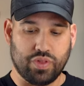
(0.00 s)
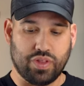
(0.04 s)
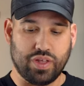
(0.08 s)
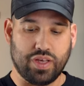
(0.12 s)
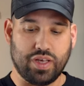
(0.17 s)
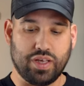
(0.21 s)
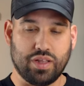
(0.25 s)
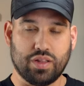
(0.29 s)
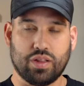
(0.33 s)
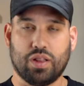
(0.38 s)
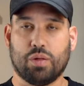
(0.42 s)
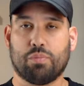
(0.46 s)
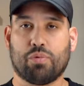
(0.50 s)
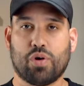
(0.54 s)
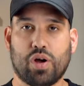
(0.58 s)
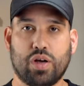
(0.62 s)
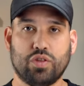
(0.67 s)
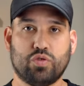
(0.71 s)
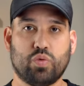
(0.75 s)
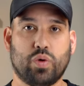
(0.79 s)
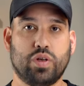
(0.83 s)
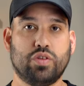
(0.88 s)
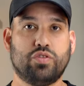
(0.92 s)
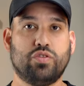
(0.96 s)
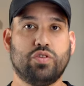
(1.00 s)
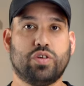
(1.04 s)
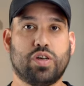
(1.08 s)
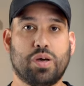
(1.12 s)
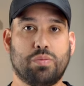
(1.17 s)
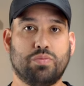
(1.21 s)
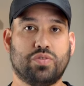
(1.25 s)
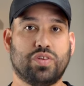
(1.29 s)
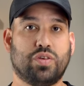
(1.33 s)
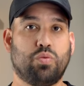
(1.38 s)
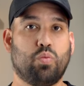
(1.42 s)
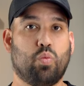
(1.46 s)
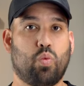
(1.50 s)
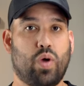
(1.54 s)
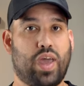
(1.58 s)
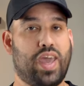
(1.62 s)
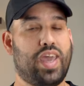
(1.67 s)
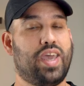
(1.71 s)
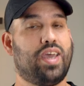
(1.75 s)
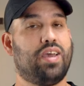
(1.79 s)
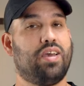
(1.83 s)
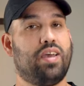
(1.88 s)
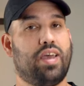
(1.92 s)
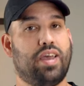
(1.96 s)
the LeBron 22 comes in
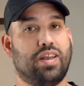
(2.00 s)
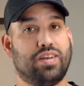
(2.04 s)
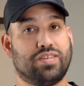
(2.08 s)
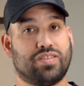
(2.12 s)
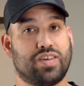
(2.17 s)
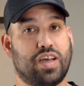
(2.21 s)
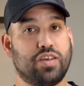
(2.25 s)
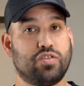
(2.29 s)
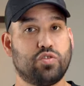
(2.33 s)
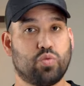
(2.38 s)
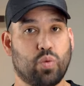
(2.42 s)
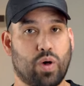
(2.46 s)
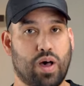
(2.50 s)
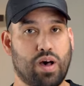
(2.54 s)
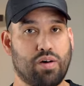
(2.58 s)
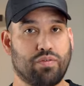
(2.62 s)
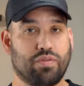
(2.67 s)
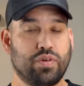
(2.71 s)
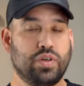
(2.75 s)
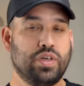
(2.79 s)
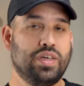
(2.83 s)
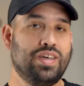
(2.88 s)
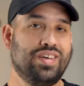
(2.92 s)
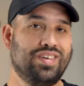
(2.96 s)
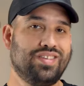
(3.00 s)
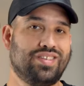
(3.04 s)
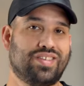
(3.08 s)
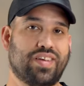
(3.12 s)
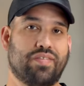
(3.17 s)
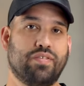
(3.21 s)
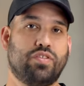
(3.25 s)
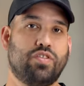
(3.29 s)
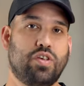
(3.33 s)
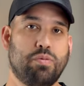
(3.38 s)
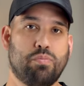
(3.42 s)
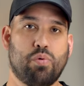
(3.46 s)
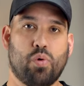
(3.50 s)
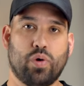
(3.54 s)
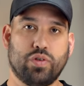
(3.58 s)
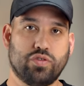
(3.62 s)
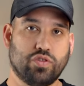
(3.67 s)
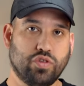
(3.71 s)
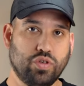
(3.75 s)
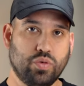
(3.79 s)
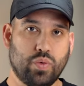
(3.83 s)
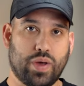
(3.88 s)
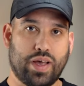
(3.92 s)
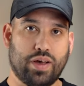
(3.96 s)
weighing in a size 12,
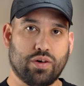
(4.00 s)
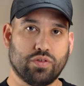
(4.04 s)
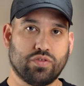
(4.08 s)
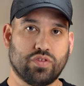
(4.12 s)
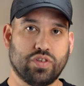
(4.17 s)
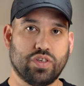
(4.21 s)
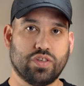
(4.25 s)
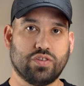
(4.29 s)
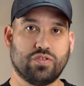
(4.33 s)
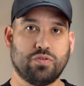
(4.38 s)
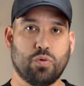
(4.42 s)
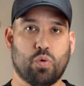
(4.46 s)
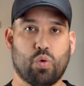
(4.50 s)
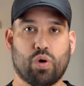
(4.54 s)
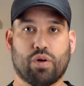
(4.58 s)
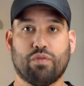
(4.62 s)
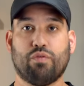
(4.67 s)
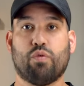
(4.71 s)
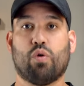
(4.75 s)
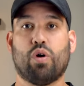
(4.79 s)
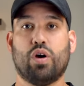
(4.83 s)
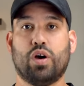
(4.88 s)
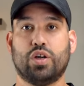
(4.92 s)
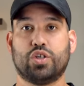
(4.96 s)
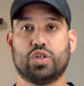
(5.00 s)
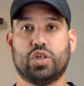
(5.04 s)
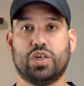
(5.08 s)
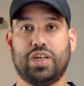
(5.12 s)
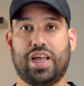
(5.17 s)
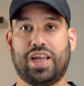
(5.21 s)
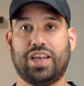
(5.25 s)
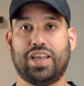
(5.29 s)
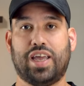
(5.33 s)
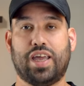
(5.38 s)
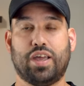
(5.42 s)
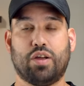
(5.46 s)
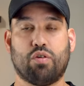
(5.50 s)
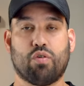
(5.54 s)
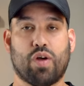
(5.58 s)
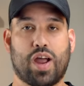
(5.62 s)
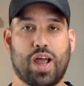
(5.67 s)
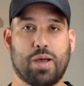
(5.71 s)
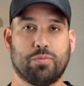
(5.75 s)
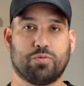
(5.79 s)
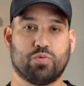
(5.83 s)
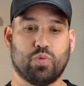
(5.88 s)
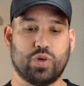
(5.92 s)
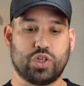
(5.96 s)
17.2 ounces or 488
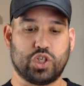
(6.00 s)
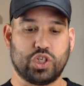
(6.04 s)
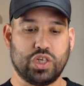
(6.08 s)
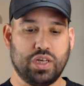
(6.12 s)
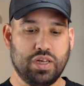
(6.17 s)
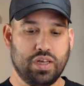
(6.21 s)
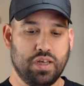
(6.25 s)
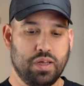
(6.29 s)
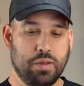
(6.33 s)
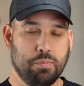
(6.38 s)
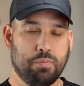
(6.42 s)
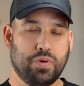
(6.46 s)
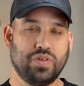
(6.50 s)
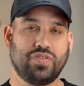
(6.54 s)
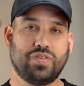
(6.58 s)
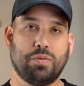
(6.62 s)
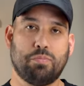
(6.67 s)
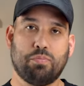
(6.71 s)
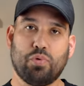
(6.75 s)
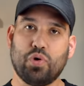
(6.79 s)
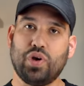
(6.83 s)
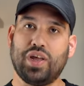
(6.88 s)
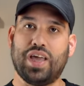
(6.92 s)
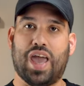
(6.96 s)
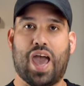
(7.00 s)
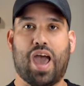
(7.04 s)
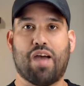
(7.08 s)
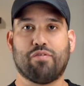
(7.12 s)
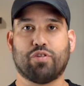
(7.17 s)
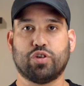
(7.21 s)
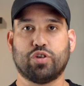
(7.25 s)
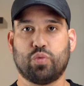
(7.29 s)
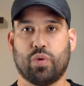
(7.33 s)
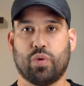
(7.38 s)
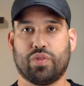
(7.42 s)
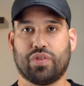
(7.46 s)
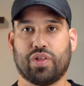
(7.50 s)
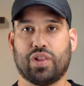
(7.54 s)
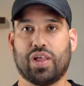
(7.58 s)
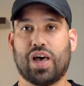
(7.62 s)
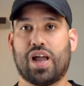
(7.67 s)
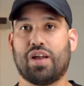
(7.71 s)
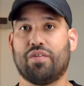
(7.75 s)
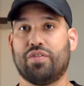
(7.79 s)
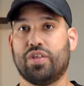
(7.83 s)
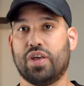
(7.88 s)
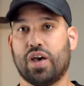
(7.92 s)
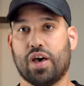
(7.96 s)
grams, which puts it pretty average with a
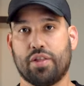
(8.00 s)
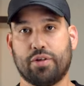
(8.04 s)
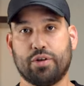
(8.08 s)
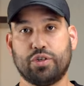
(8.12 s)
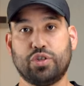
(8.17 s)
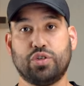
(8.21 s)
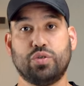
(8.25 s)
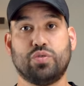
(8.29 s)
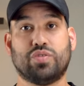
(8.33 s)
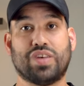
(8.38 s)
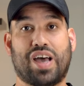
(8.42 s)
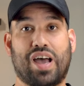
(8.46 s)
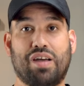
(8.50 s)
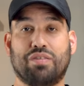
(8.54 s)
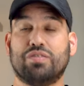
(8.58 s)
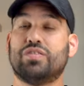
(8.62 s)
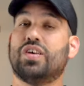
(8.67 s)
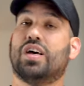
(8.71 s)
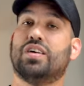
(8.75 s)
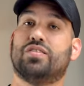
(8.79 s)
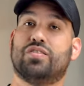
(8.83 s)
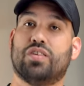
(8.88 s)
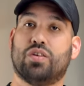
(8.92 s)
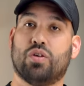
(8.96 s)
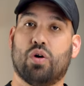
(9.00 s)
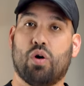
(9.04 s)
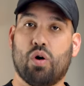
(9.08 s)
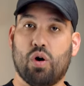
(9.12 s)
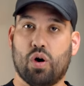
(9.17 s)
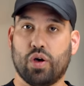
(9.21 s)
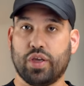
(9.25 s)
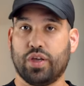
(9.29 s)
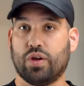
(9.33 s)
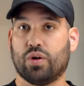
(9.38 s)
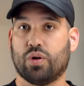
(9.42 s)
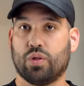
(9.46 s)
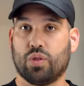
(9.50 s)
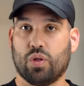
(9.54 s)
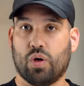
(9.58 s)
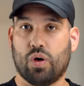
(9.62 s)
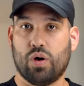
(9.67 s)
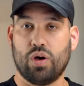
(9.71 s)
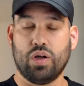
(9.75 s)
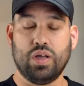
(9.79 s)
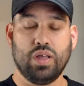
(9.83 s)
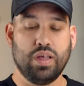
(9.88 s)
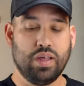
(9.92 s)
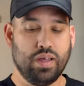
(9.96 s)
lot of the other shoes I've tested all year
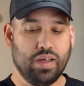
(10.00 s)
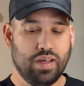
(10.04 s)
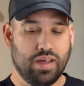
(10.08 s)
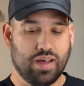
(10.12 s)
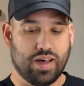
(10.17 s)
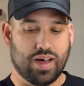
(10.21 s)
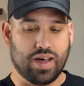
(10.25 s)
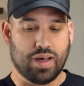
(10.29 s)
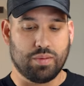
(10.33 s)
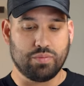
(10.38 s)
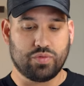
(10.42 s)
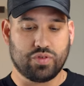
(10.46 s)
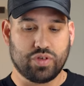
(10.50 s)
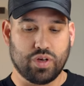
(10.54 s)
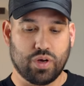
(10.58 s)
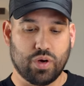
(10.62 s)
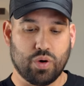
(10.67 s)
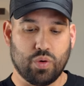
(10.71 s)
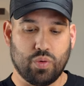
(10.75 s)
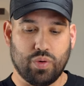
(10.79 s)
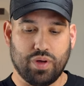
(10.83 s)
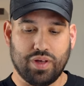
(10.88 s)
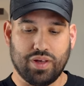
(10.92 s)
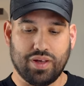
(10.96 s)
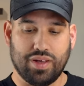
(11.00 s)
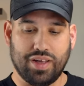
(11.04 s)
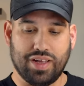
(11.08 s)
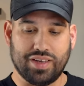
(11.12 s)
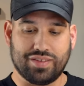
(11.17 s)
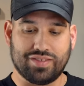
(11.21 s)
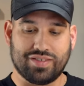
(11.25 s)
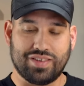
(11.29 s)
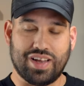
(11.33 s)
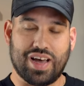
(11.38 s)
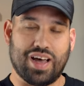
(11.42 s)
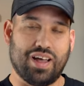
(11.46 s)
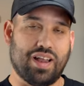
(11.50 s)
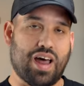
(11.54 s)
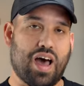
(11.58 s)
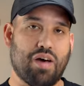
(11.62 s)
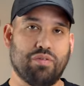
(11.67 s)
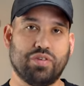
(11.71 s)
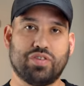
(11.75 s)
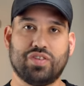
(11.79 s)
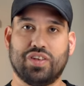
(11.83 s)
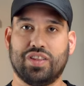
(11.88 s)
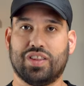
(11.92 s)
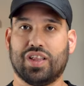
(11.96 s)
long. Um, so it's not
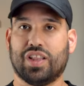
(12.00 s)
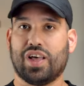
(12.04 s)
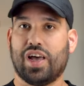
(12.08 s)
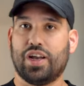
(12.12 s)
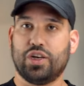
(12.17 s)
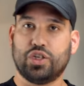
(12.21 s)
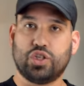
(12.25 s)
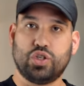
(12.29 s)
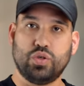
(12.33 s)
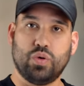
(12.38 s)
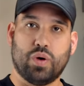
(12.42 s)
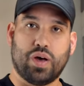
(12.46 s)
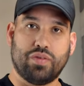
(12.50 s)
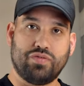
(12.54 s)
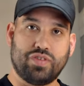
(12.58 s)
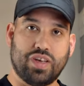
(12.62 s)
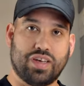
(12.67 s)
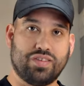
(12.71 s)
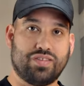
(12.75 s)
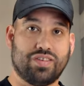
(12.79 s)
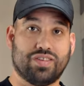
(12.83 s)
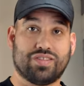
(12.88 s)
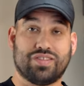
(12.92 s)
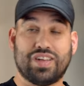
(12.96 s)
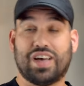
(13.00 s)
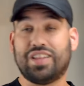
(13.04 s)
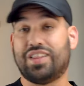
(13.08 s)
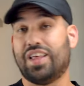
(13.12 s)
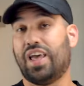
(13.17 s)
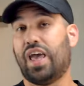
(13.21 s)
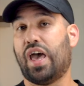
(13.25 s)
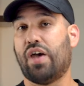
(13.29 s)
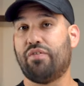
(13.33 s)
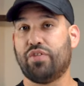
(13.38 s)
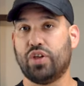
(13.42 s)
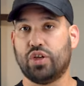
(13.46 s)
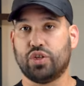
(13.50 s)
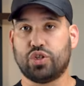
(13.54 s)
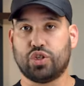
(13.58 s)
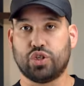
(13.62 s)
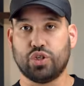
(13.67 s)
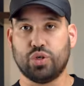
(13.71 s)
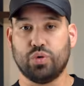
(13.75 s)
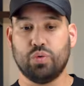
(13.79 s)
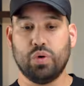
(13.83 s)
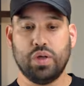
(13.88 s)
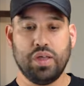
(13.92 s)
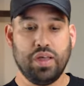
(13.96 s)
obviously the lightest shoe I've tested, it's not the heaviest
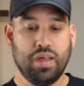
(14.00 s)
shoe.